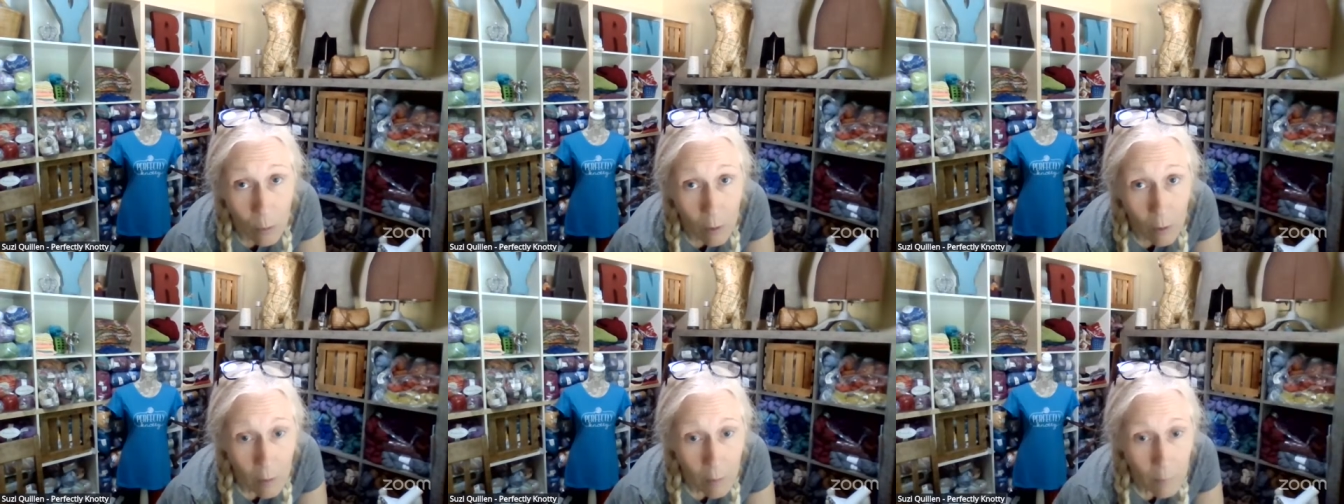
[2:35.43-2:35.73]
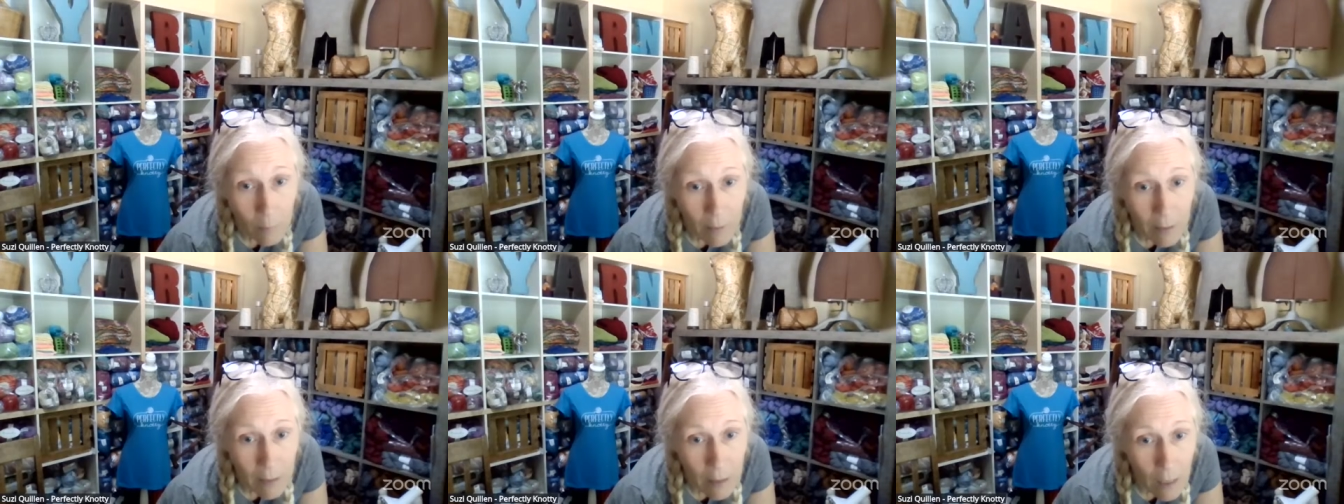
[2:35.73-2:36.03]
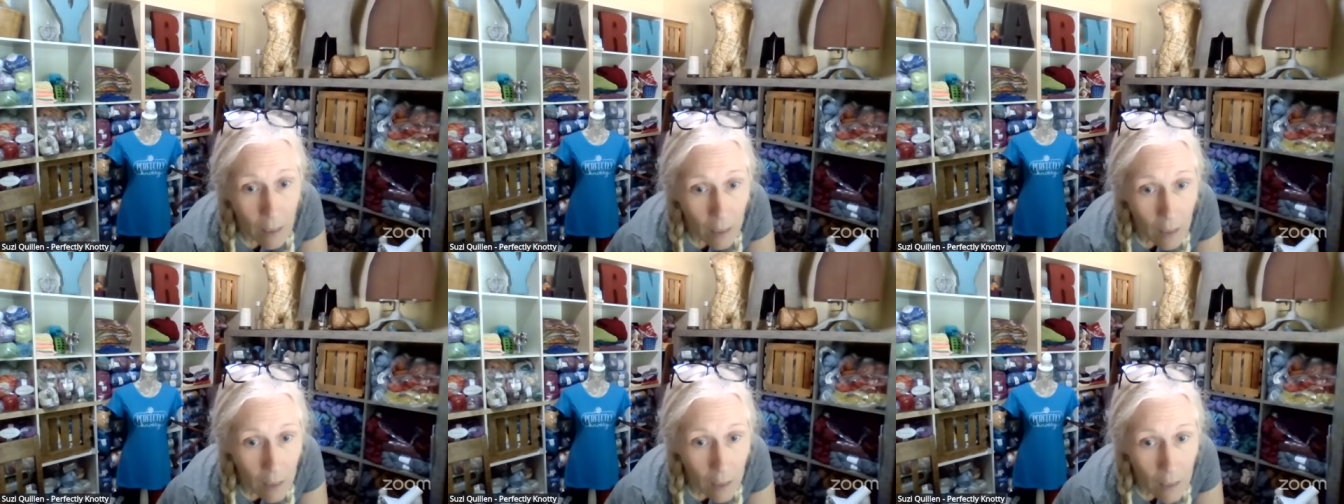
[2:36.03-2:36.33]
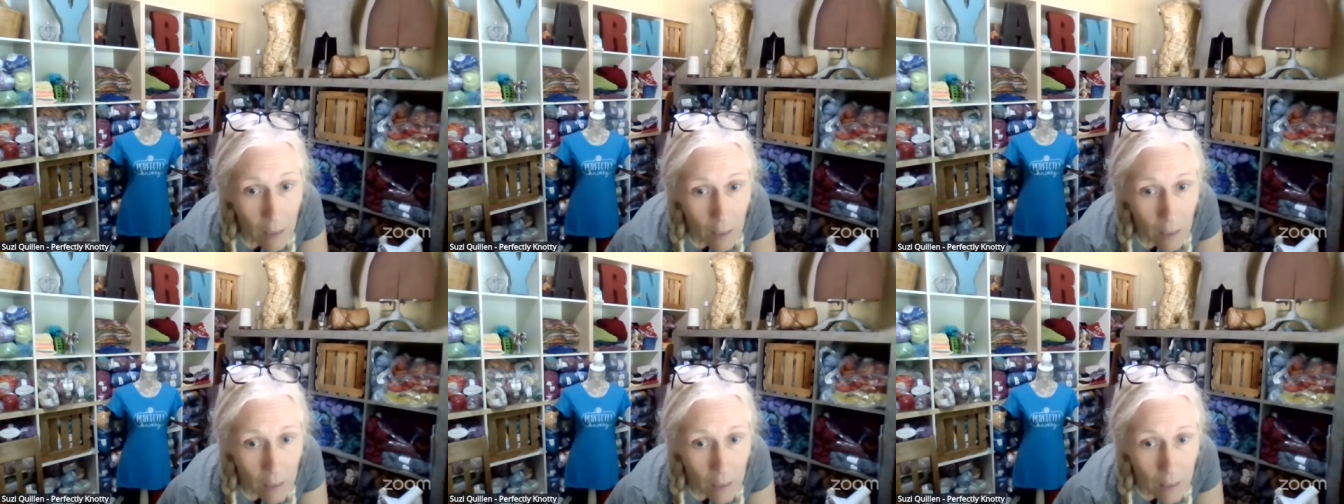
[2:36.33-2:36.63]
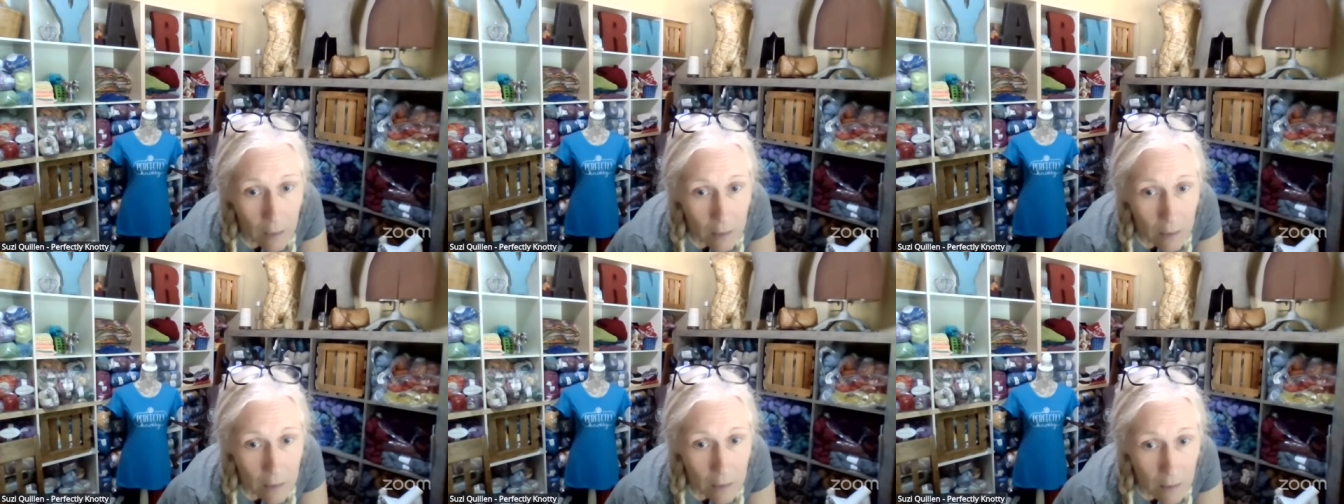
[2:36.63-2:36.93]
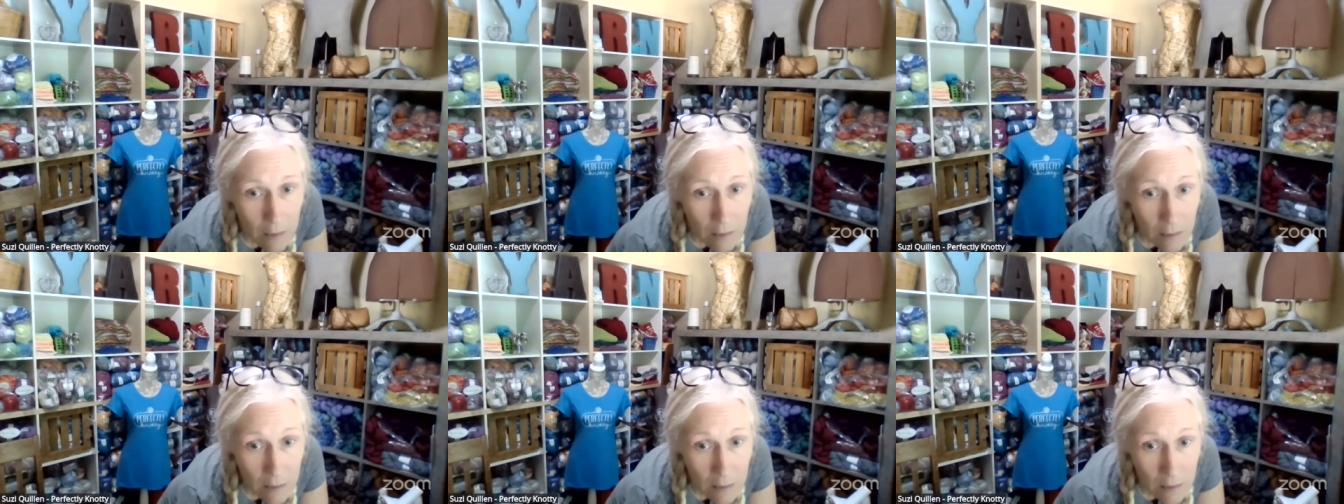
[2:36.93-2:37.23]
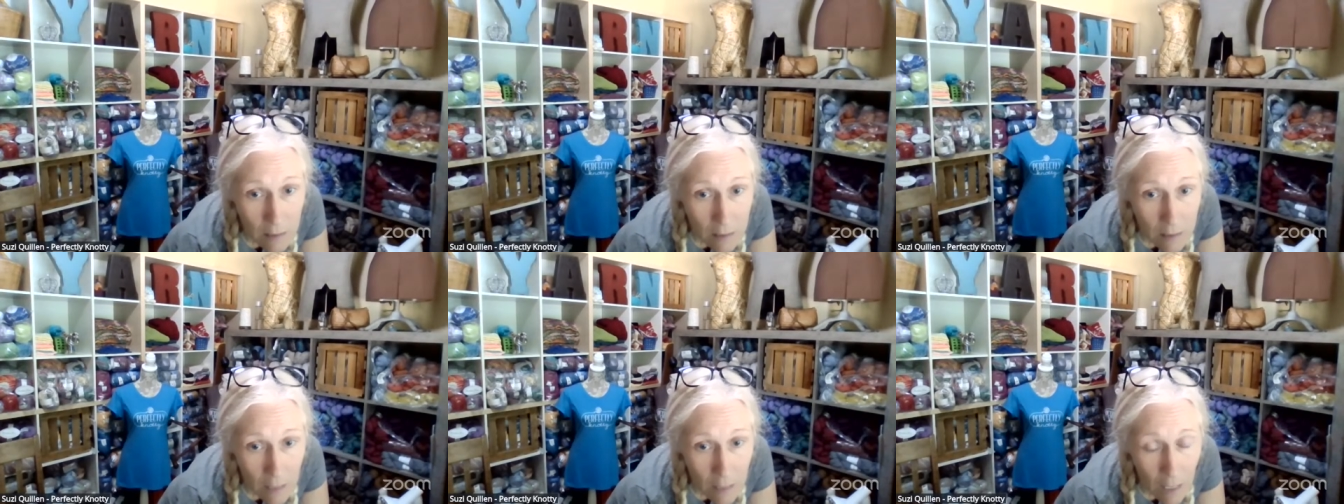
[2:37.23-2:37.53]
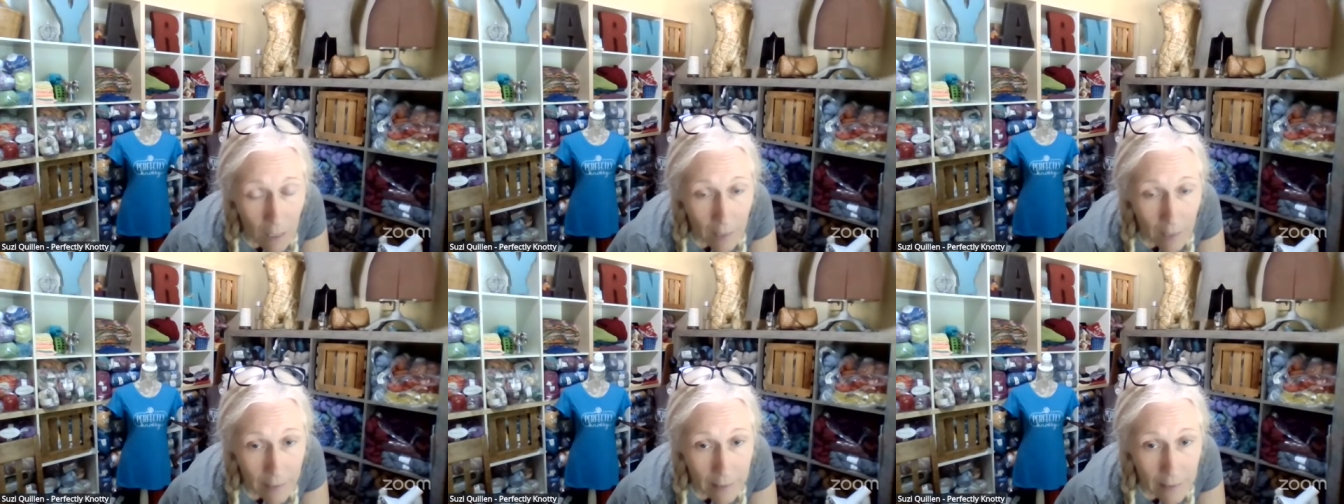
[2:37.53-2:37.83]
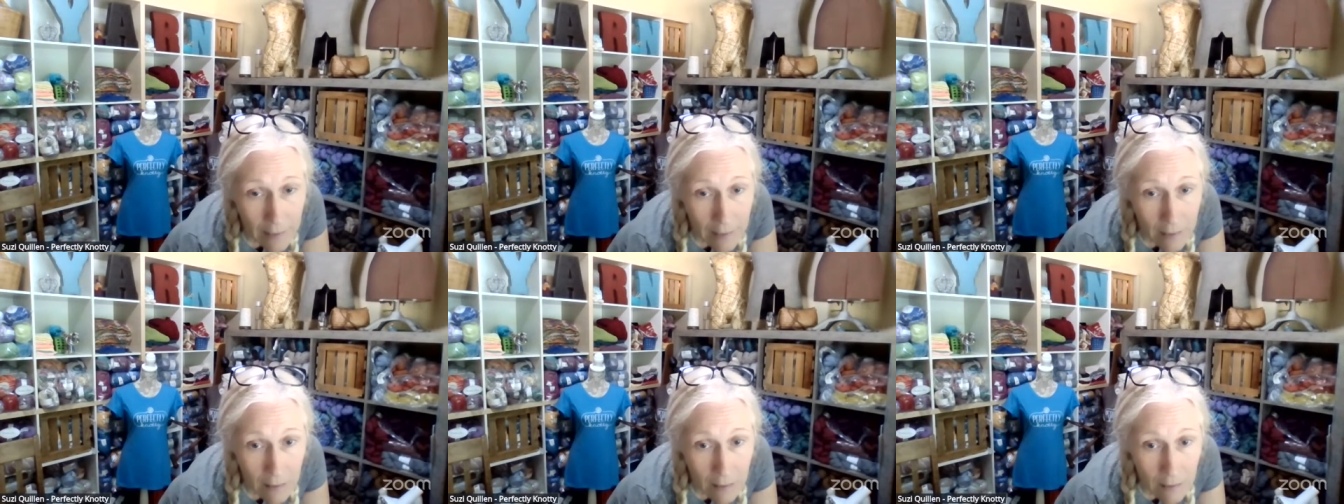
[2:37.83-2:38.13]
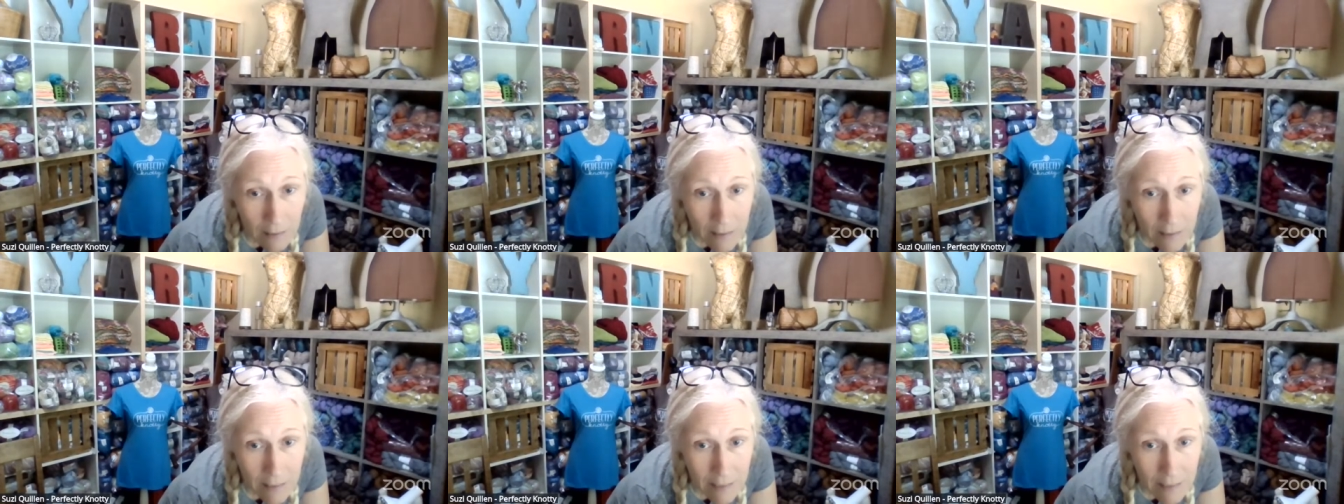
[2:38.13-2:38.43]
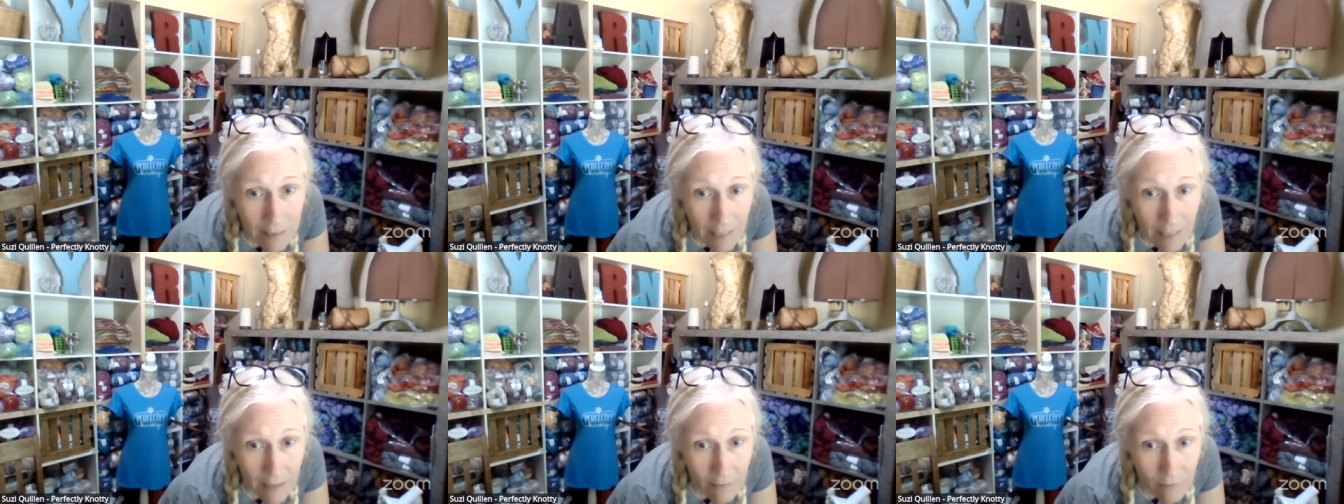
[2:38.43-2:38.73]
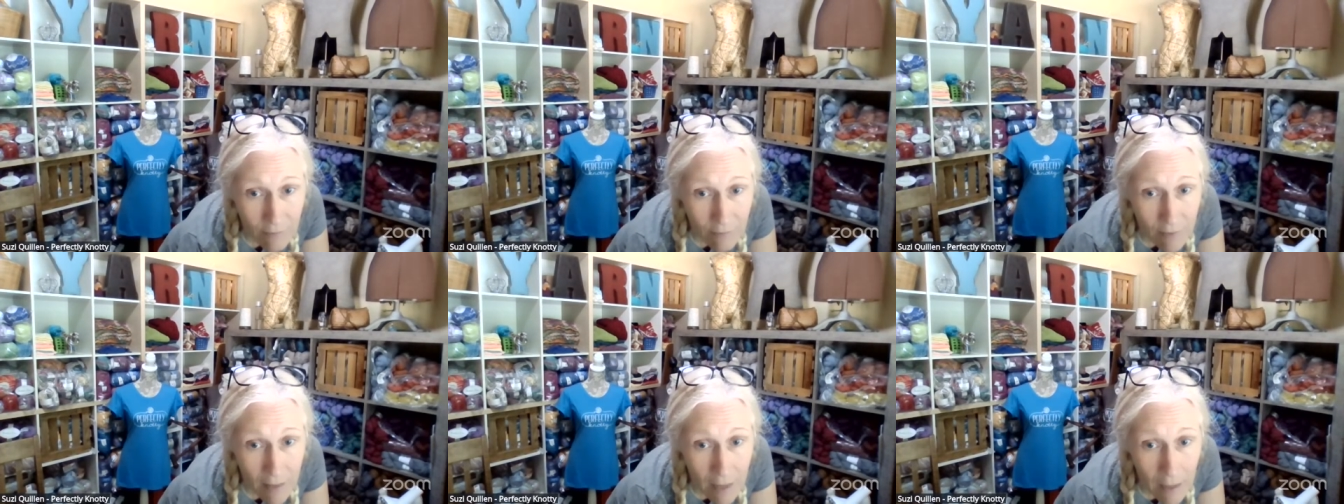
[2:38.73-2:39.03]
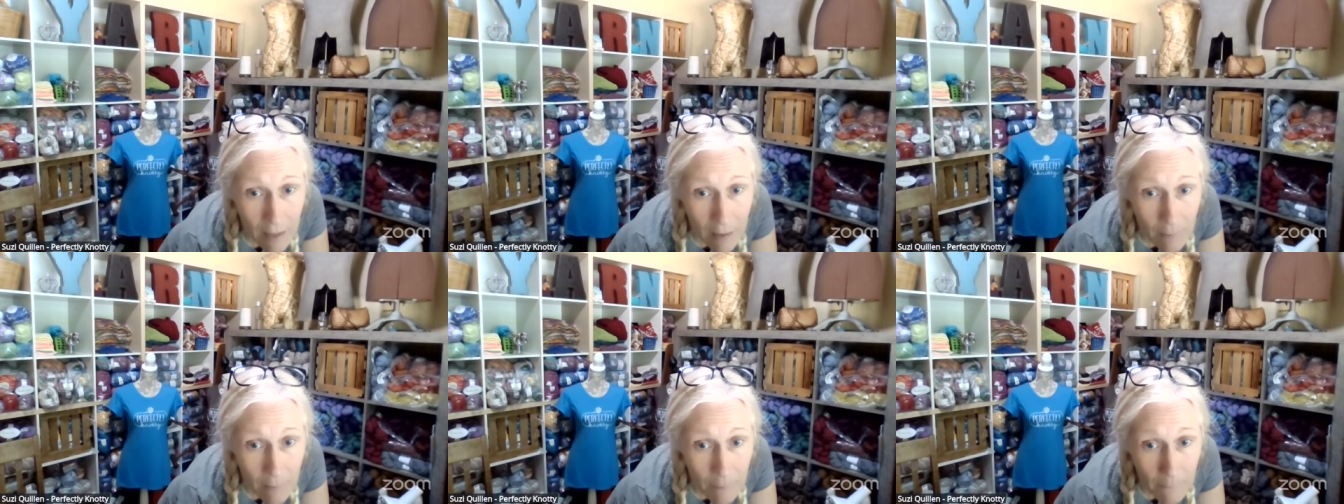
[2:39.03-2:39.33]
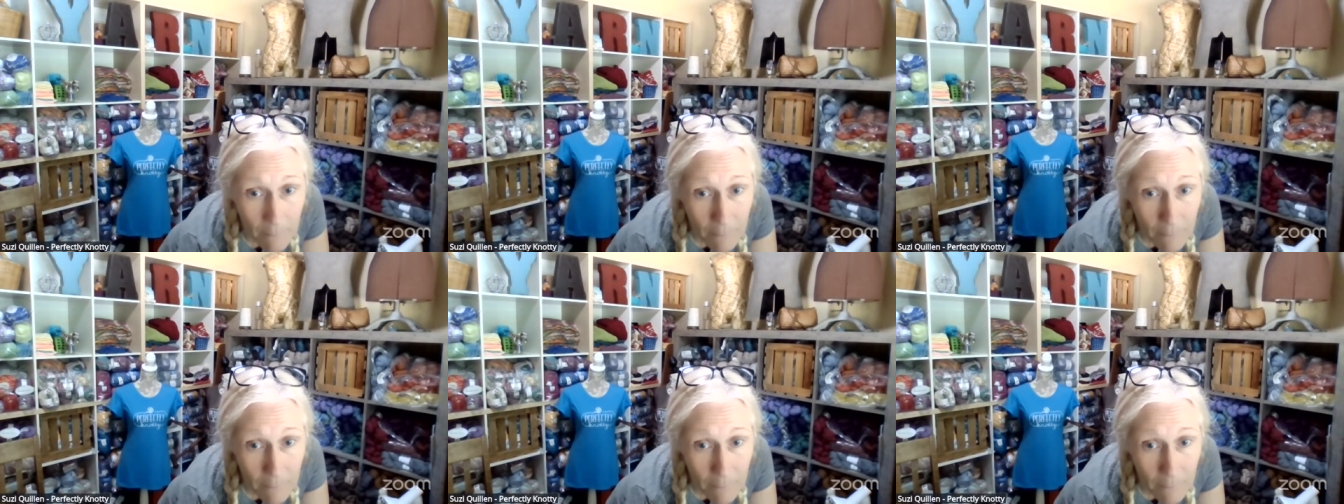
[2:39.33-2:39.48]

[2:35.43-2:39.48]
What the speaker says: because I did not save them